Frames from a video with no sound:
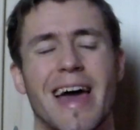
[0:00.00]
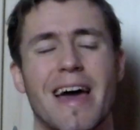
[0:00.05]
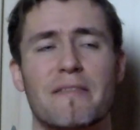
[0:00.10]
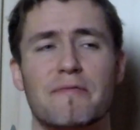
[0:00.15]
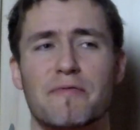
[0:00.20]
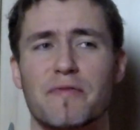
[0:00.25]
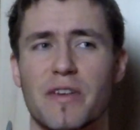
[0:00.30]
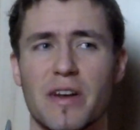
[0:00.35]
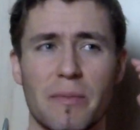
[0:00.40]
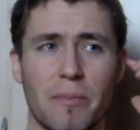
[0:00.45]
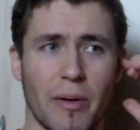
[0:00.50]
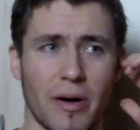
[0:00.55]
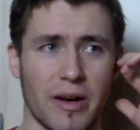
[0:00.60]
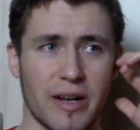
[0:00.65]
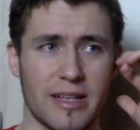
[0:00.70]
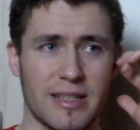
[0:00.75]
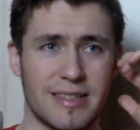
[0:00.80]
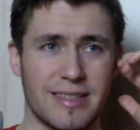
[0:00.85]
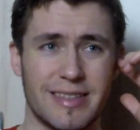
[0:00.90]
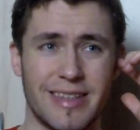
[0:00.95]

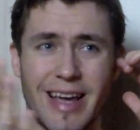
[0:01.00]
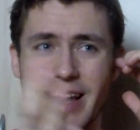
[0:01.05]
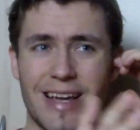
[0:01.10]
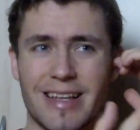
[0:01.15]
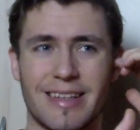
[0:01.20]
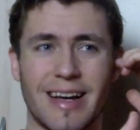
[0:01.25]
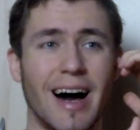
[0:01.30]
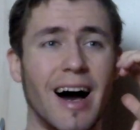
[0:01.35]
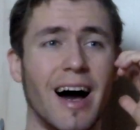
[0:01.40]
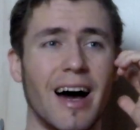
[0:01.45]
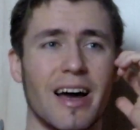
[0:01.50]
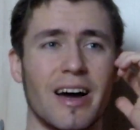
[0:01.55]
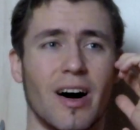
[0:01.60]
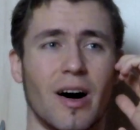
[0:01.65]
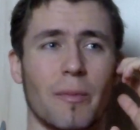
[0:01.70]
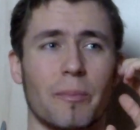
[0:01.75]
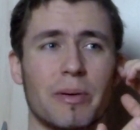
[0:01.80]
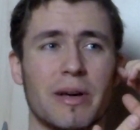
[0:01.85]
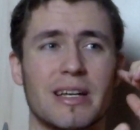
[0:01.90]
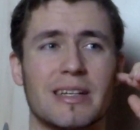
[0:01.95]
Everybody stayed high
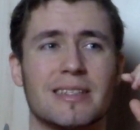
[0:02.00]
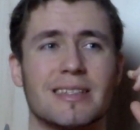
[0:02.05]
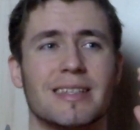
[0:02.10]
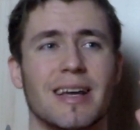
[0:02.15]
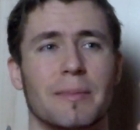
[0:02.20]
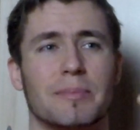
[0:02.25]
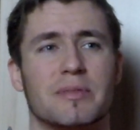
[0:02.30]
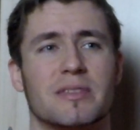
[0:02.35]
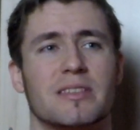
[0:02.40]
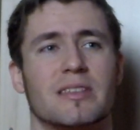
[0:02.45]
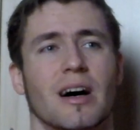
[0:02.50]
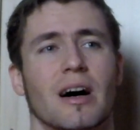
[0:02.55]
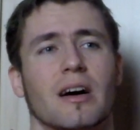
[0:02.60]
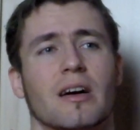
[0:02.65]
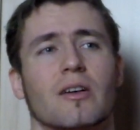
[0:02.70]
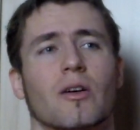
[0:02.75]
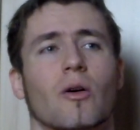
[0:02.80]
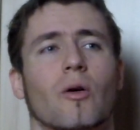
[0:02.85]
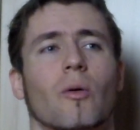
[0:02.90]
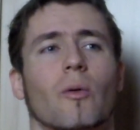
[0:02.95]
up except
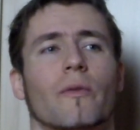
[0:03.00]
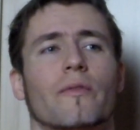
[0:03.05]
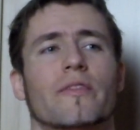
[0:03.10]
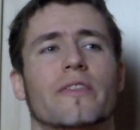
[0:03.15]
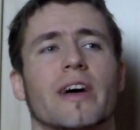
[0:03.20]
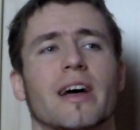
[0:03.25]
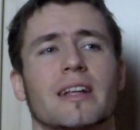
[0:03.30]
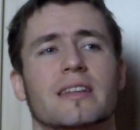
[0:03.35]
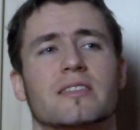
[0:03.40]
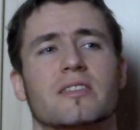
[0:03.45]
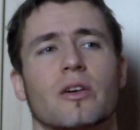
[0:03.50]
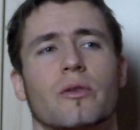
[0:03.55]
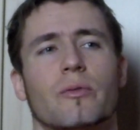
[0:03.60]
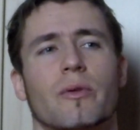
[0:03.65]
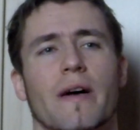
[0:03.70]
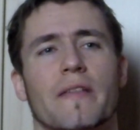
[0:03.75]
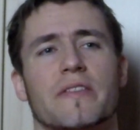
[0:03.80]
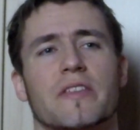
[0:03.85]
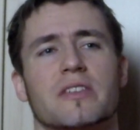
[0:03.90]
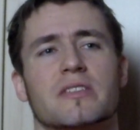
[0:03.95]
Sakho. That's
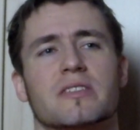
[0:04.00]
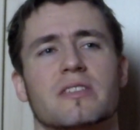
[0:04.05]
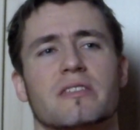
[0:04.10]
horrendous